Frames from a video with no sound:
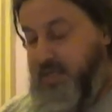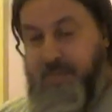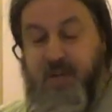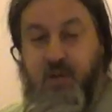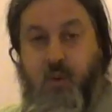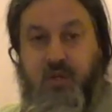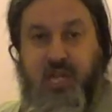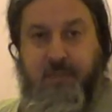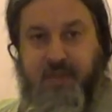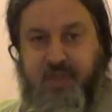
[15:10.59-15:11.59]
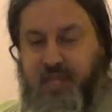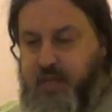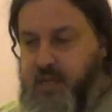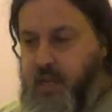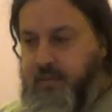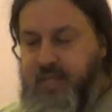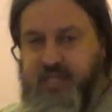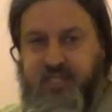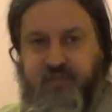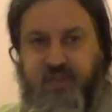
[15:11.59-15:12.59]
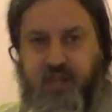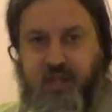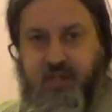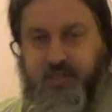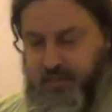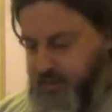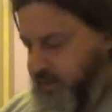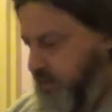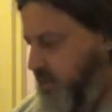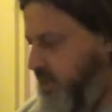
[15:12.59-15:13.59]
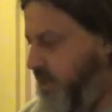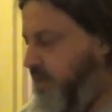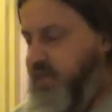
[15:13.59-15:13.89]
a type of note type of thing called Instavlogs.